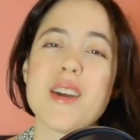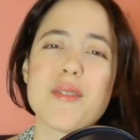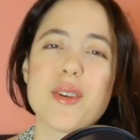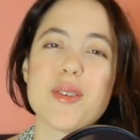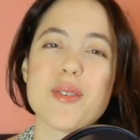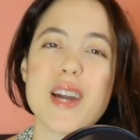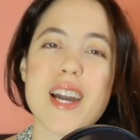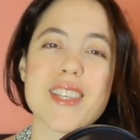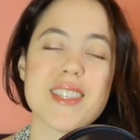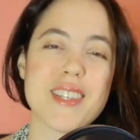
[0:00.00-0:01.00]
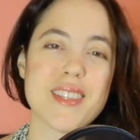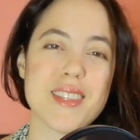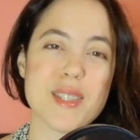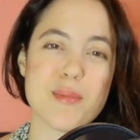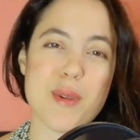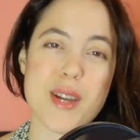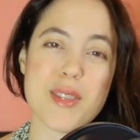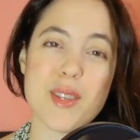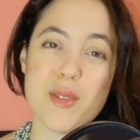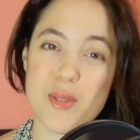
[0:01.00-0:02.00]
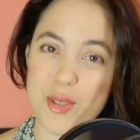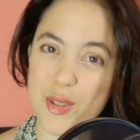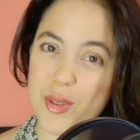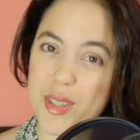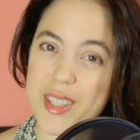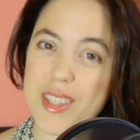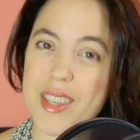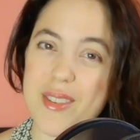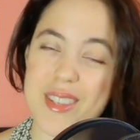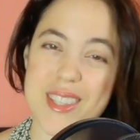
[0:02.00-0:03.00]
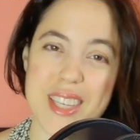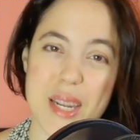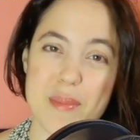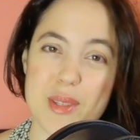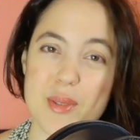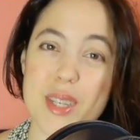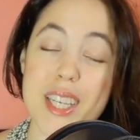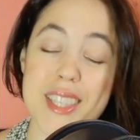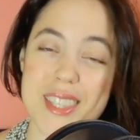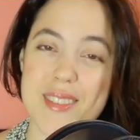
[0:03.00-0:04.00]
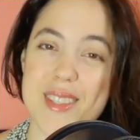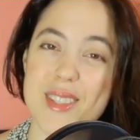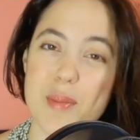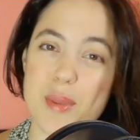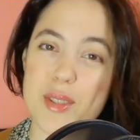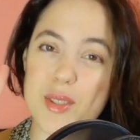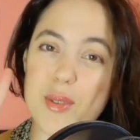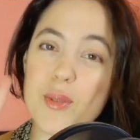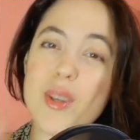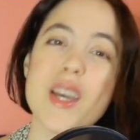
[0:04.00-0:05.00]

for you guys in this brand new short series that I'm doing, series number 2.